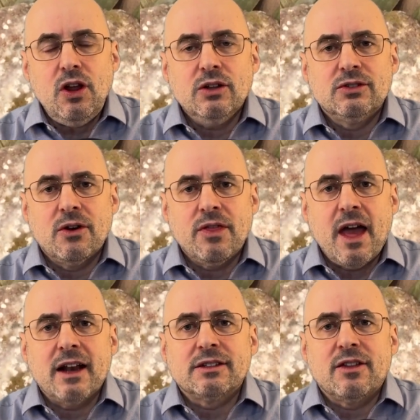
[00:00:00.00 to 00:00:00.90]
So
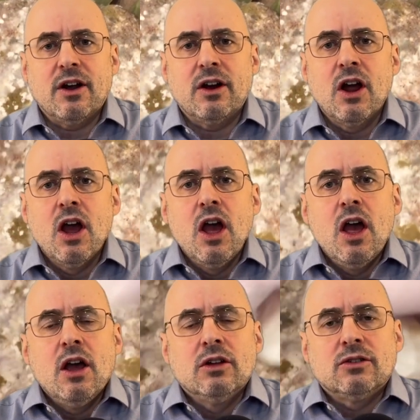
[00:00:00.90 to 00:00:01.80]
that's
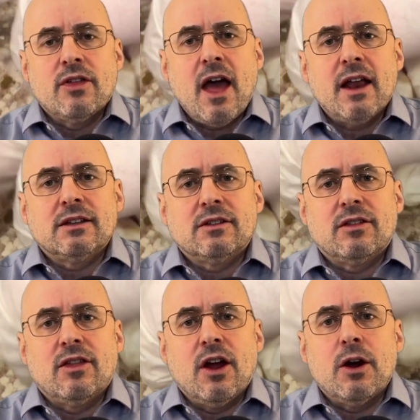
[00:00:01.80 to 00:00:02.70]

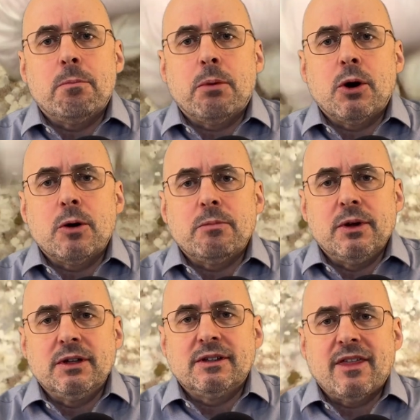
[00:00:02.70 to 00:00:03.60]
their
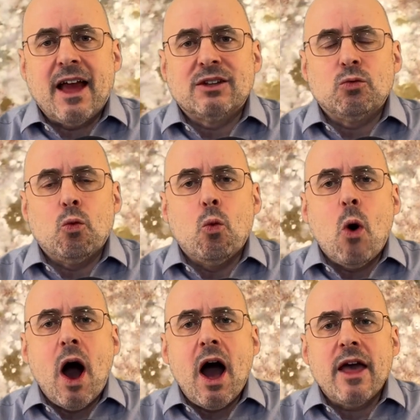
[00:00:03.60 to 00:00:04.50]
purpose. That's
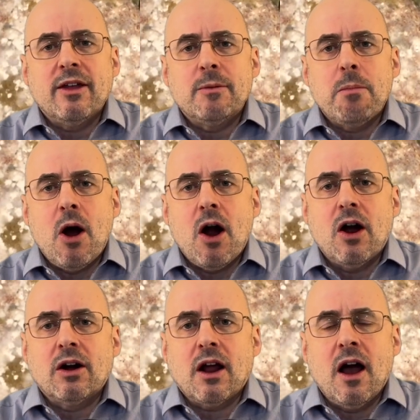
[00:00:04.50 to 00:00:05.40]
why they're
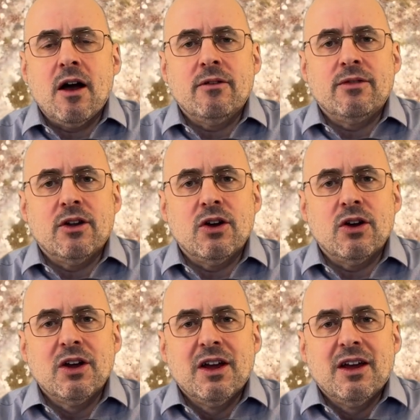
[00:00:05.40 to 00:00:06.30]
part
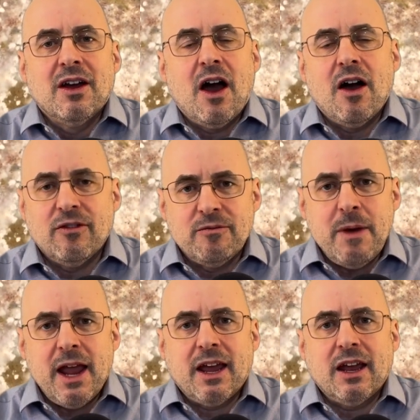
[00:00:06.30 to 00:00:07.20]
of
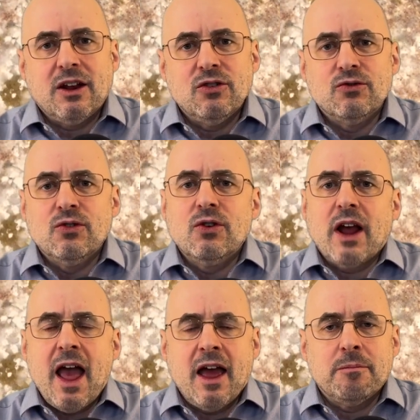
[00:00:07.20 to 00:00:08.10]
making
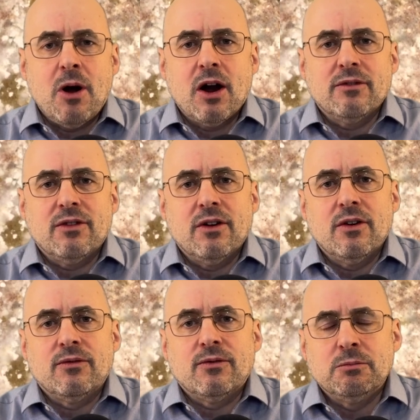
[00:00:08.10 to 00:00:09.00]
Nuruk and part of
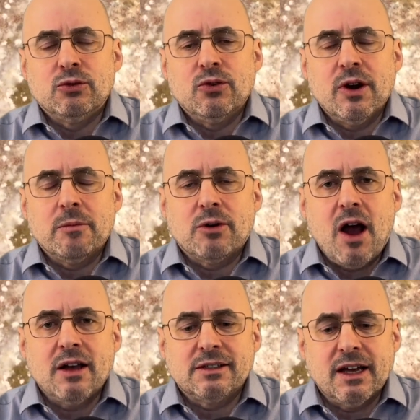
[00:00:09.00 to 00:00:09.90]
the brewing
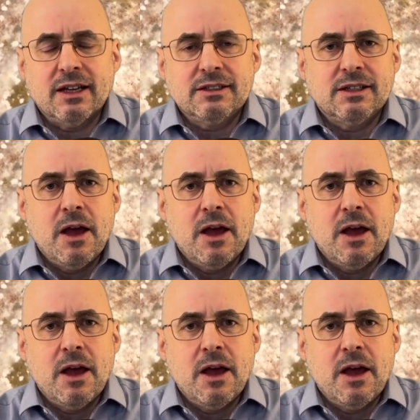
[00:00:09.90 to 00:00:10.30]
process.